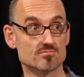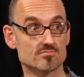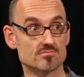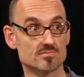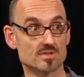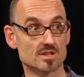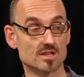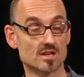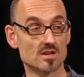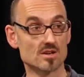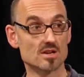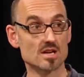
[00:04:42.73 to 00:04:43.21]
You
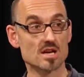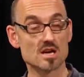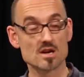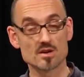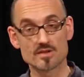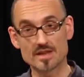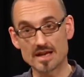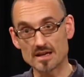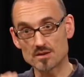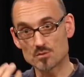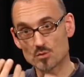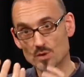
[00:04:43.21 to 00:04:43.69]
know,
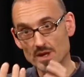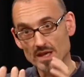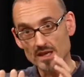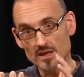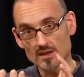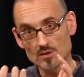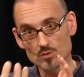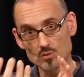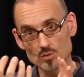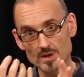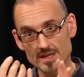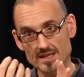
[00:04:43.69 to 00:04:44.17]
that
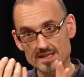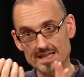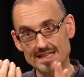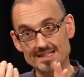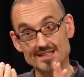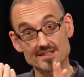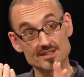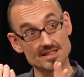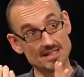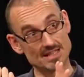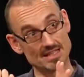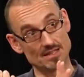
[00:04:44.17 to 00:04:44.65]

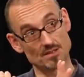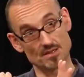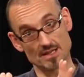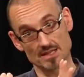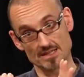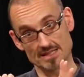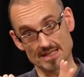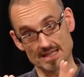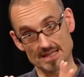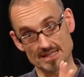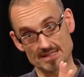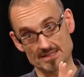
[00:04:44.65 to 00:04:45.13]

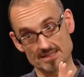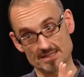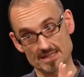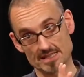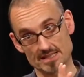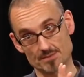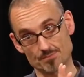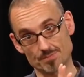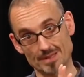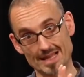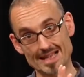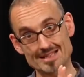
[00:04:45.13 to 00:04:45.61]
it
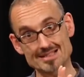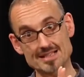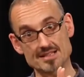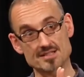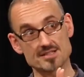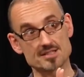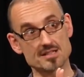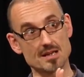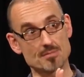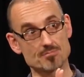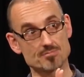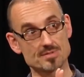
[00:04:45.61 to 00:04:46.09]
plays as
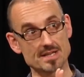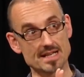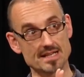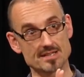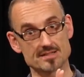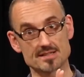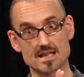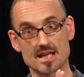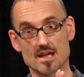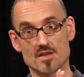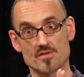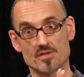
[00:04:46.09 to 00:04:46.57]
subtext.
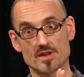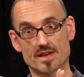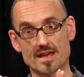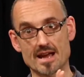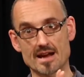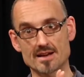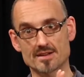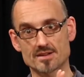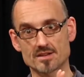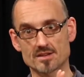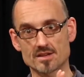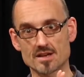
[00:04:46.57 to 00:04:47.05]
The
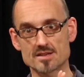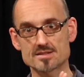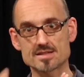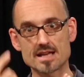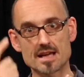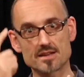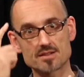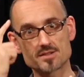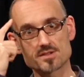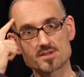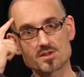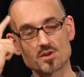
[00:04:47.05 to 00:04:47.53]
character does
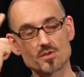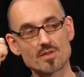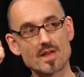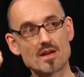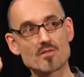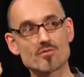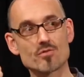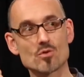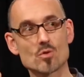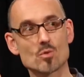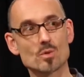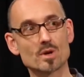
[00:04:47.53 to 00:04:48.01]
that, so
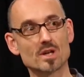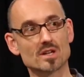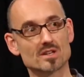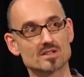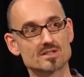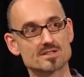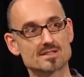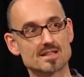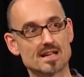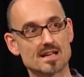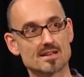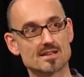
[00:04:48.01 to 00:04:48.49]
therefore we
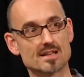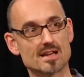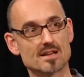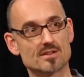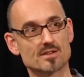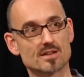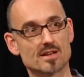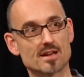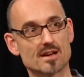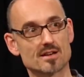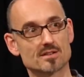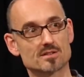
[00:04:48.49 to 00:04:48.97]
understand how the
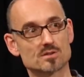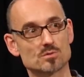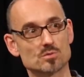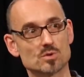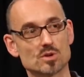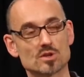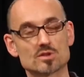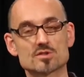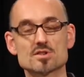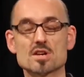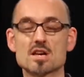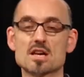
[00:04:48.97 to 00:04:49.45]
character
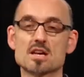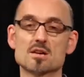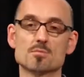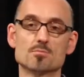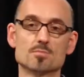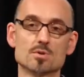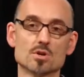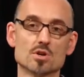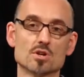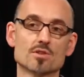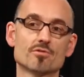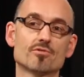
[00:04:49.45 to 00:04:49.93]
works.
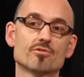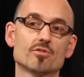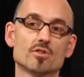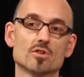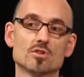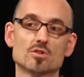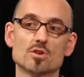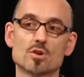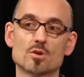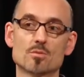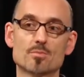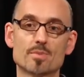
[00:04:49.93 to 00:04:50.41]
Beautiful
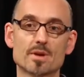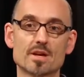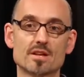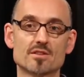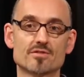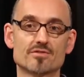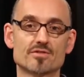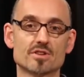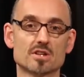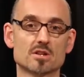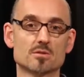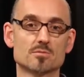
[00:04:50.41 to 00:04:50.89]
European
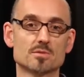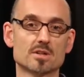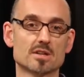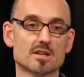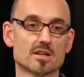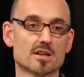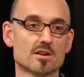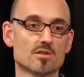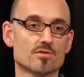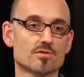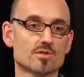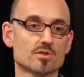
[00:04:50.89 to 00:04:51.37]
film that I
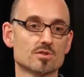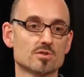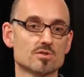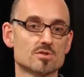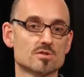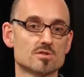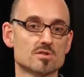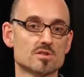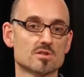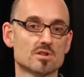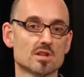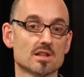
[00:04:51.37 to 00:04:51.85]
often use,
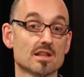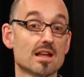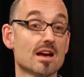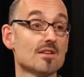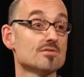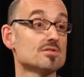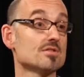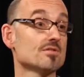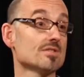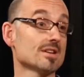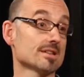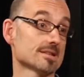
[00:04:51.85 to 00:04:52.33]
The Lives
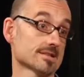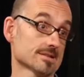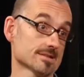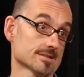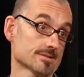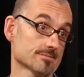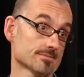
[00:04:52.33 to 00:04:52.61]
of Others.